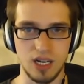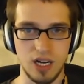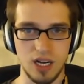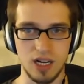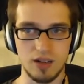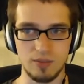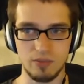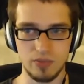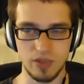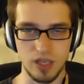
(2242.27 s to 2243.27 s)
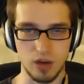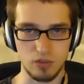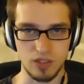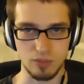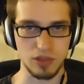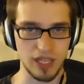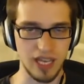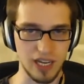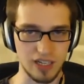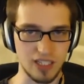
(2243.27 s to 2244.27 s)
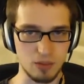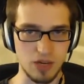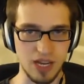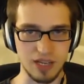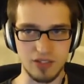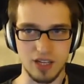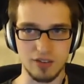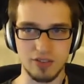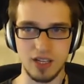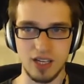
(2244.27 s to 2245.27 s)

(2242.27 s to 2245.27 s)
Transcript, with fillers: to plan and keep track of stuff